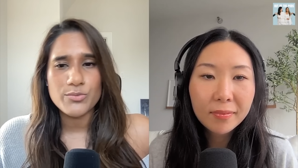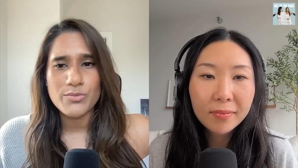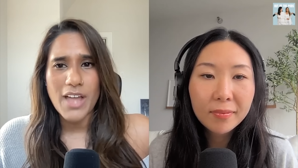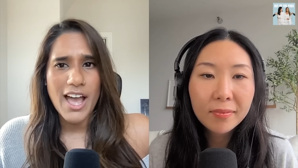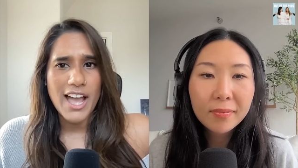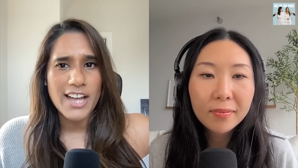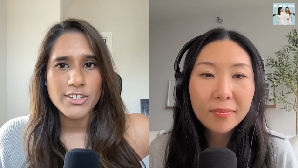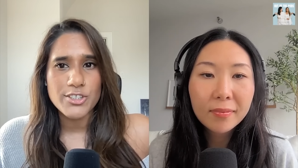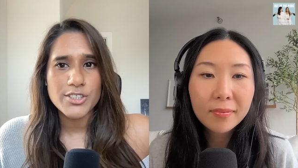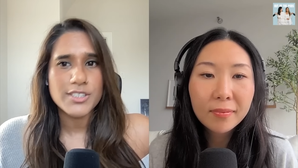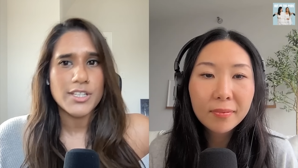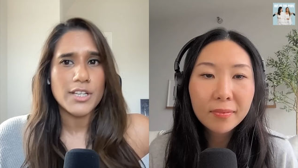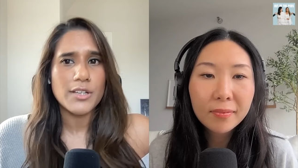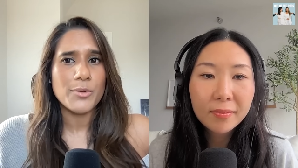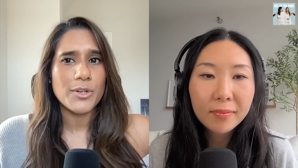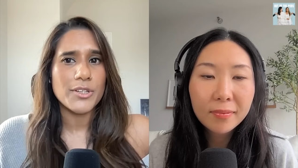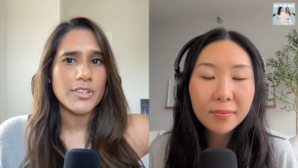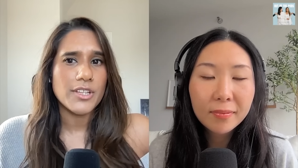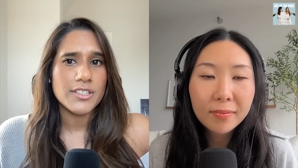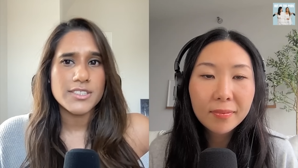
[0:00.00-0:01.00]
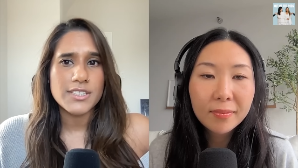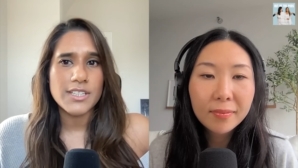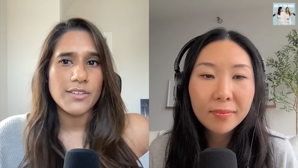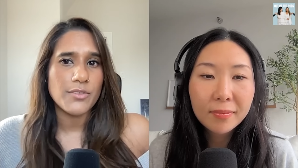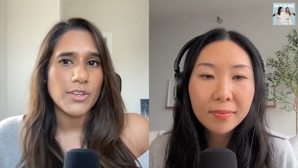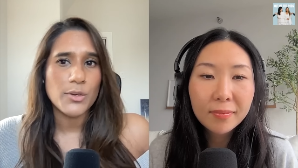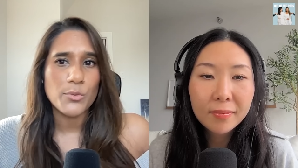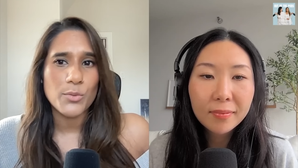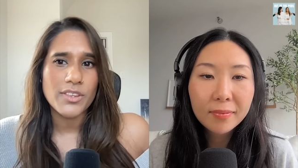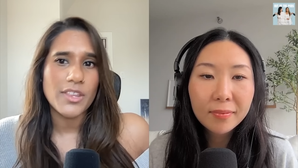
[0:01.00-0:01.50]
Speaker 1: I just celebrate
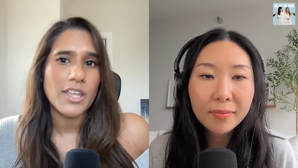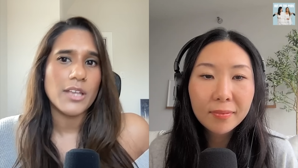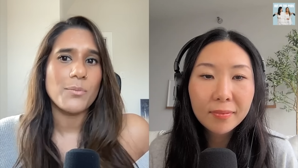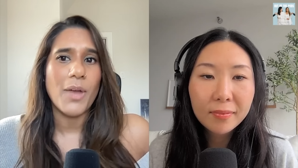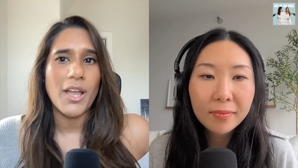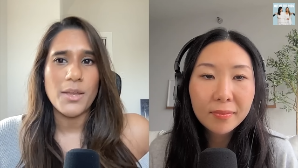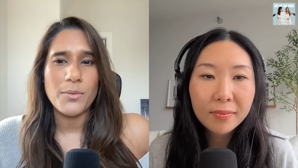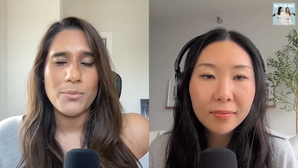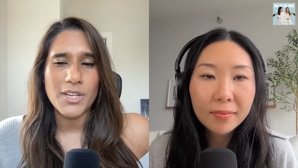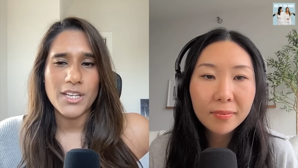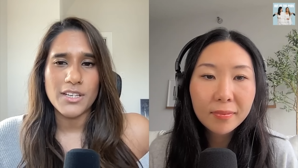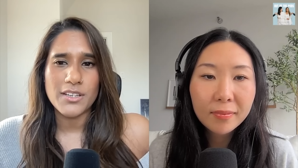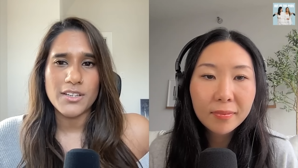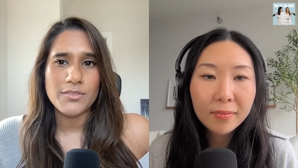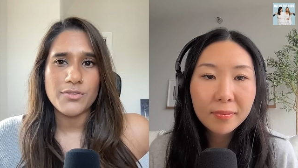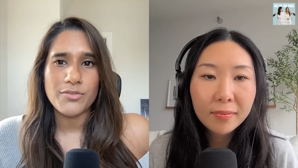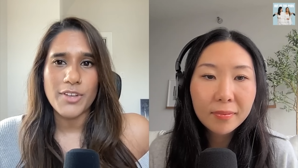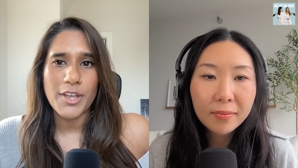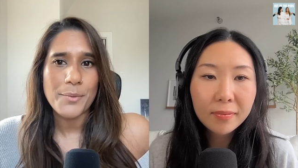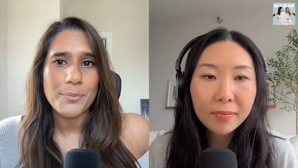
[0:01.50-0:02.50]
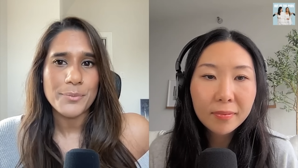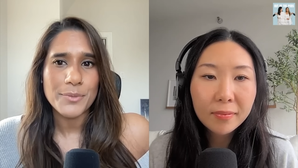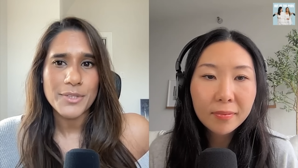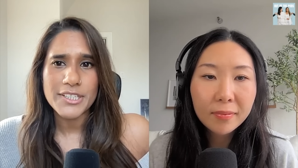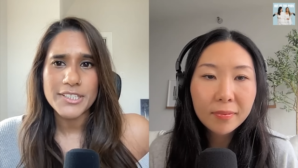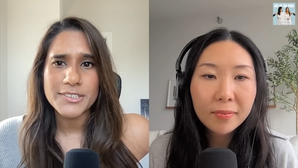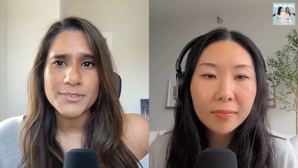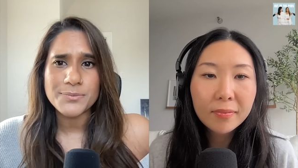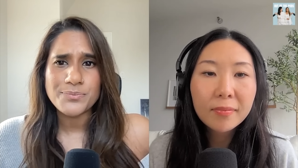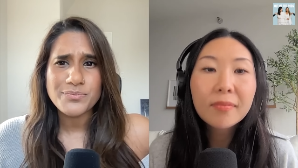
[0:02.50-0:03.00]
Thanksgiving with like my immediate
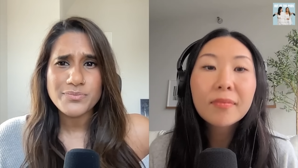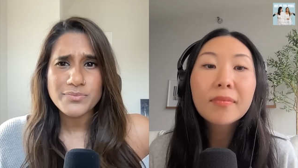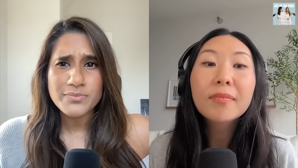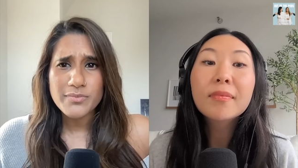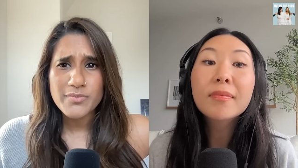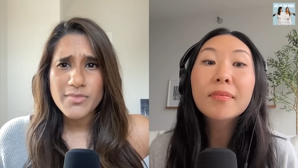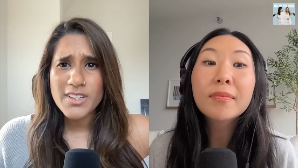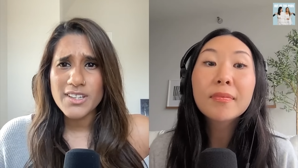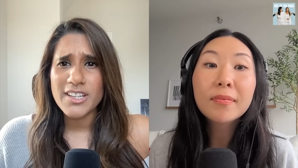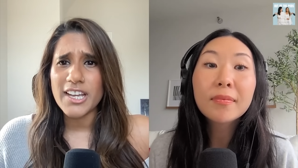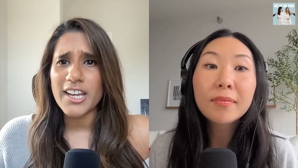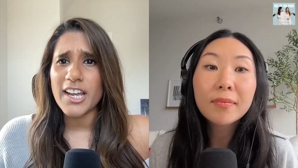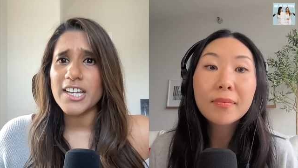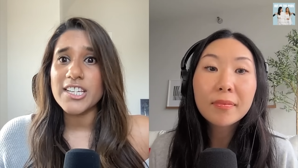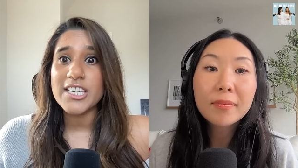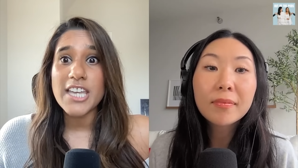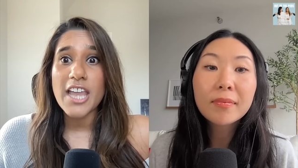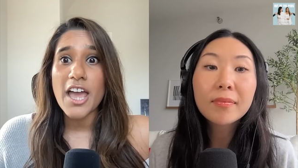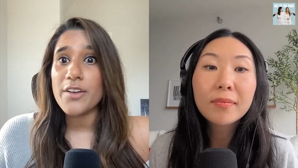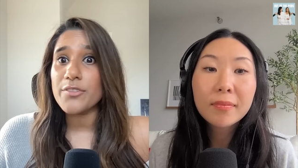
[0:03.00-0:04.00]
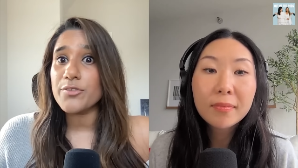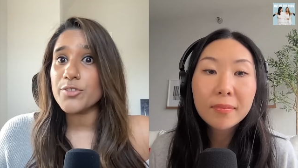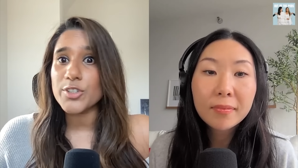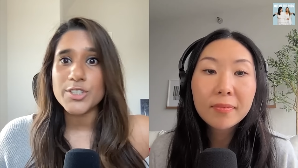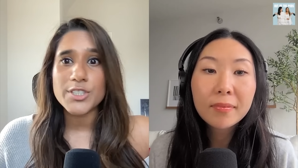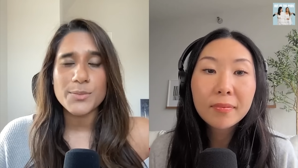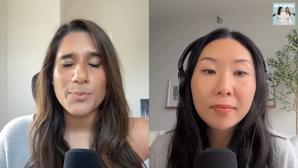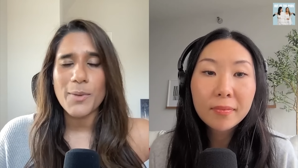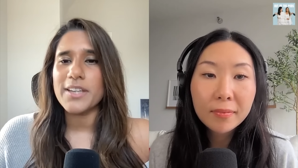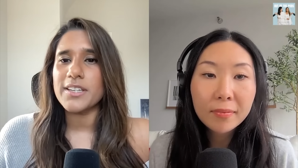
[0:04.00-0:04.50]
family like i never
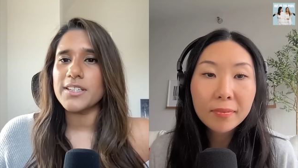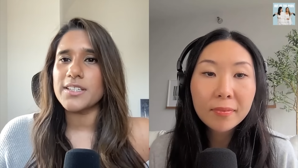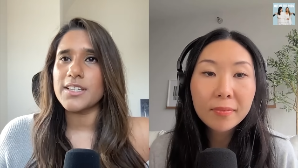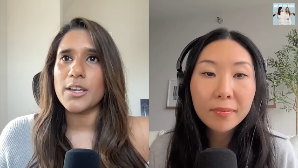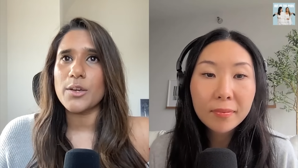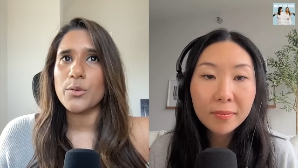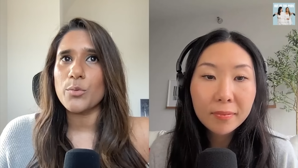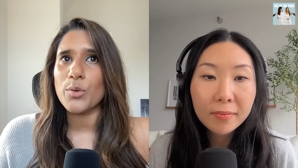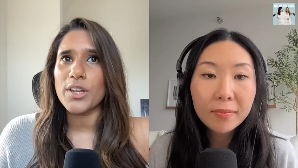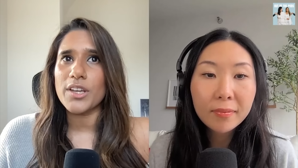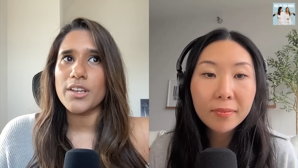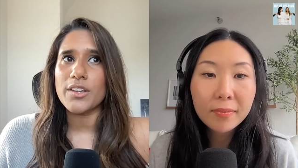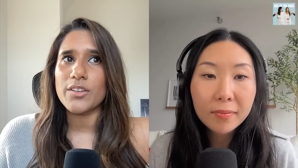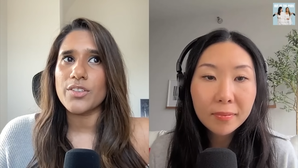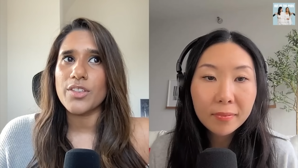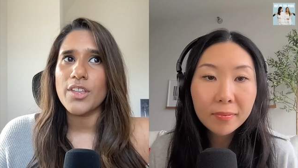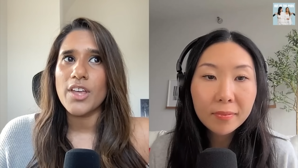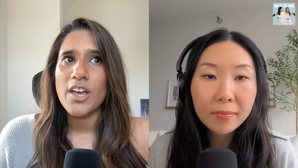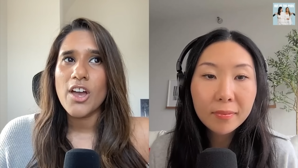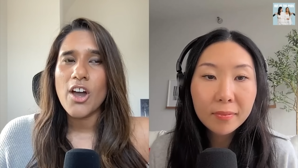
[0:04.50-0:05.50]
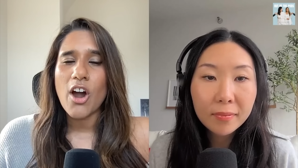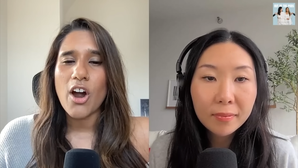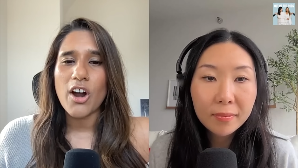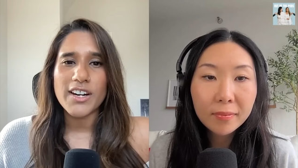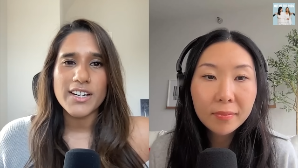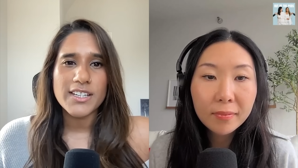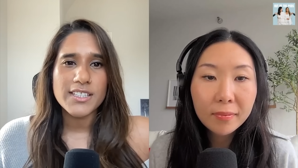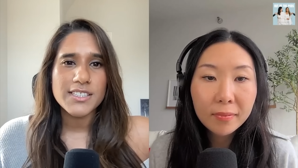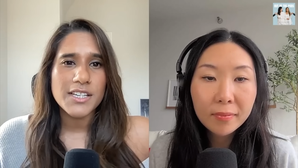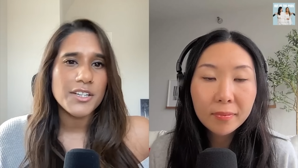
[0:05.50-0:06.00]
spend it with our
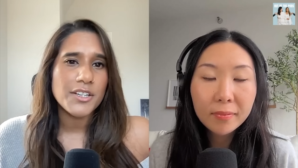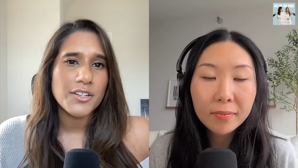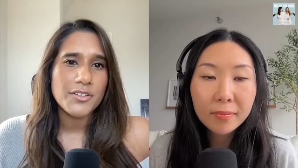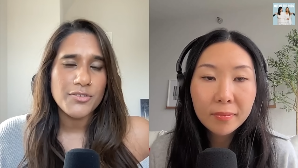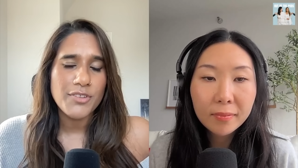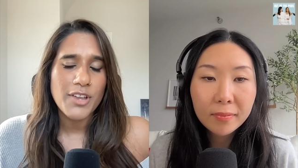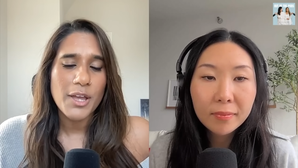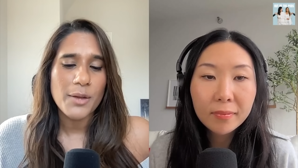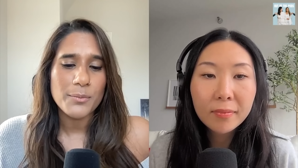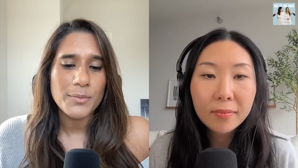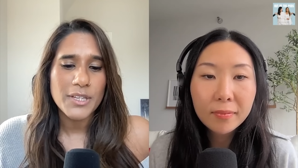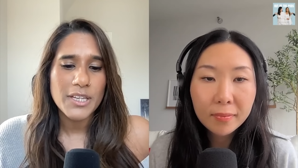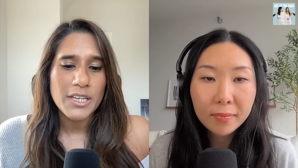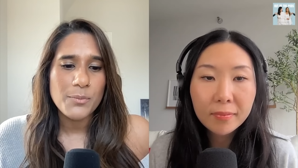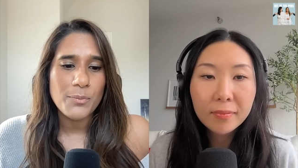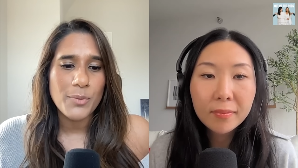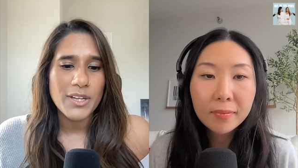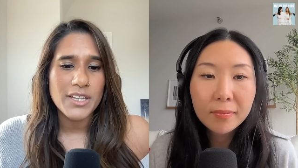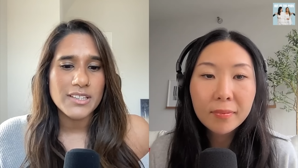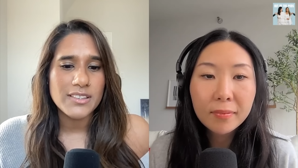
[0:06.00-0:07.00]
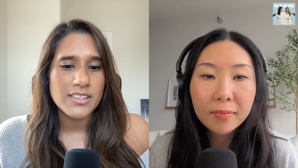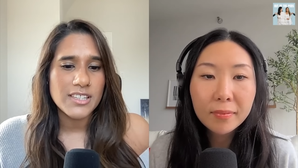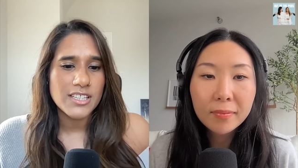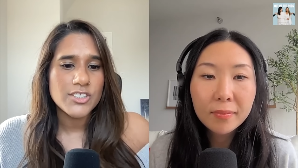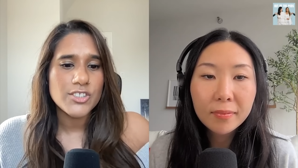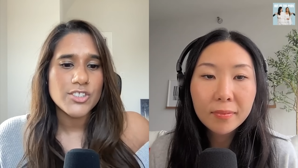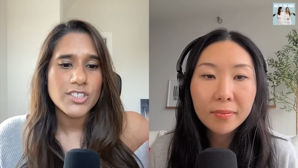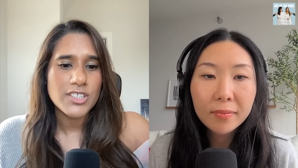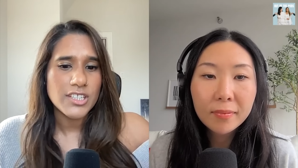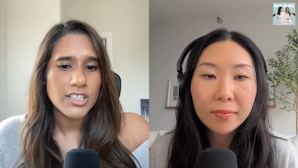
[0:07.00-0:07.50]
extended family but
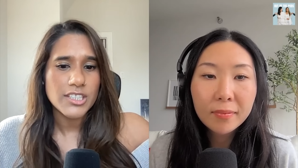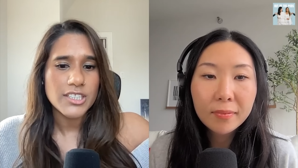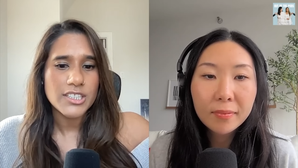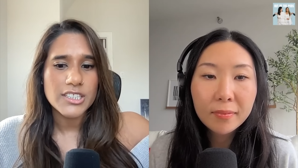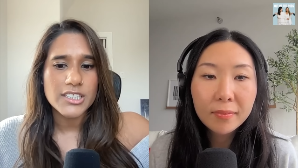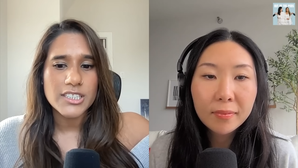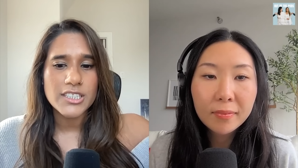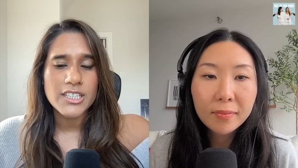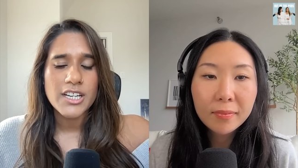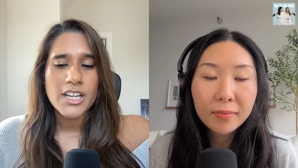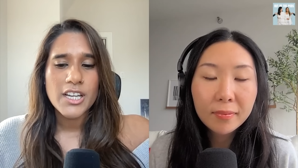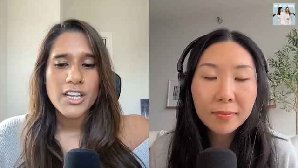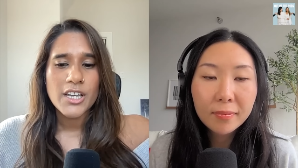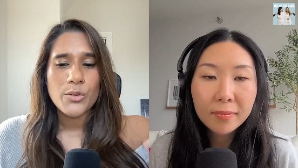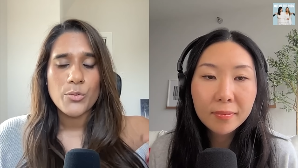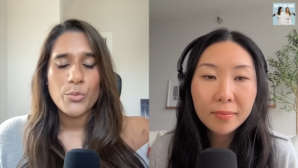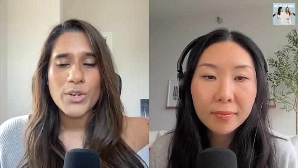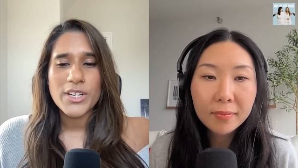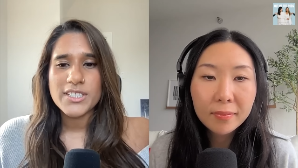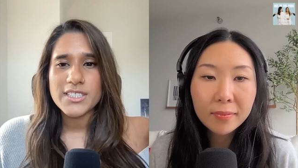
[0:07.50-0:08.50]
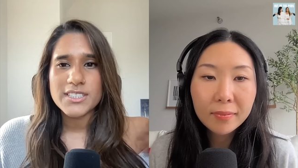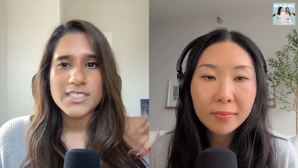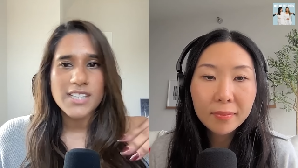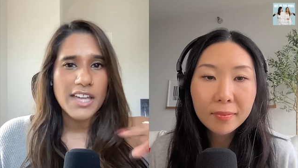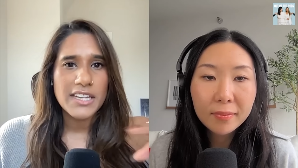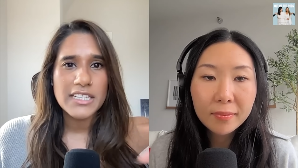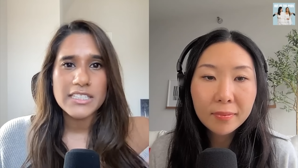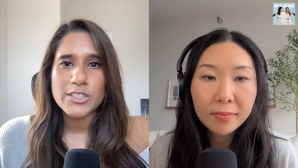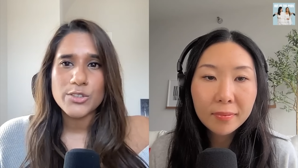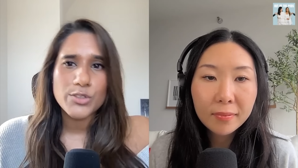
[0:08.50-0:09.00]
this year we
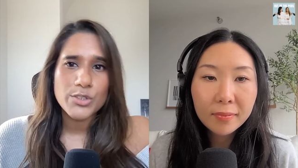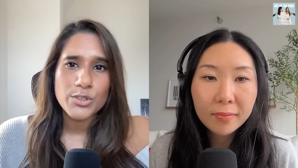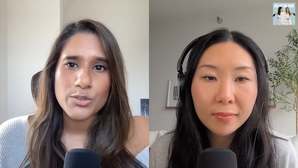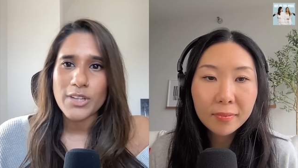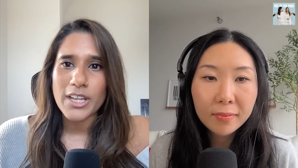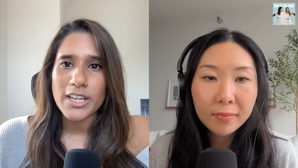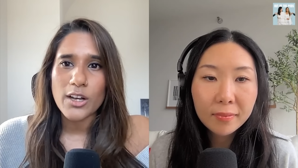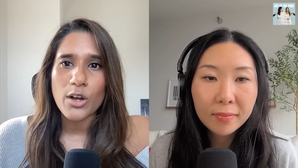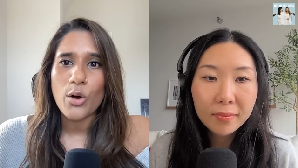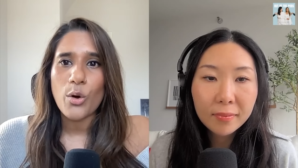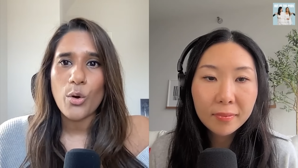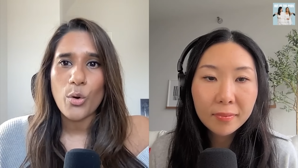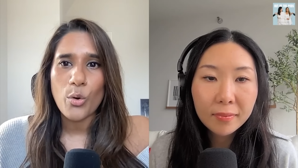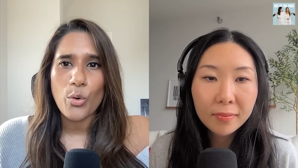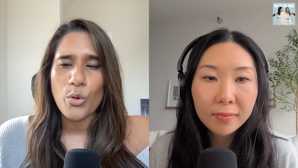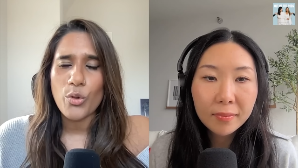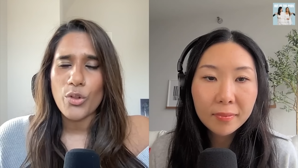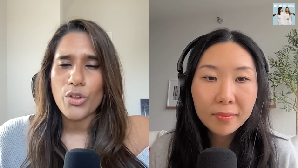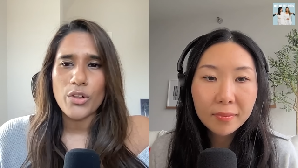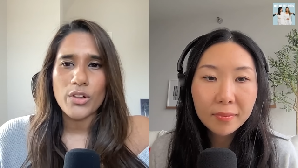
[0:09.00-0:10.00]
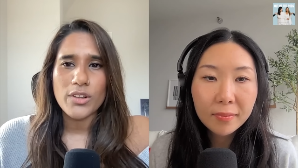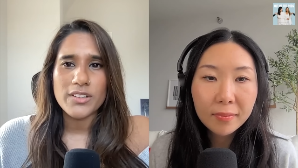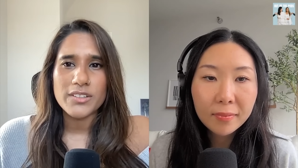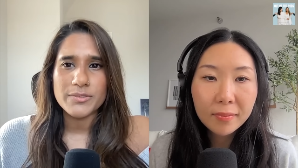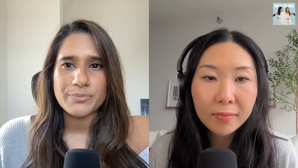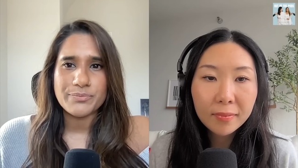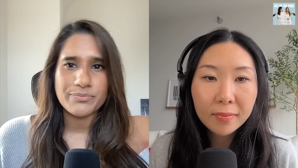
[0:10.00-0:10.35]
decided to do like a whole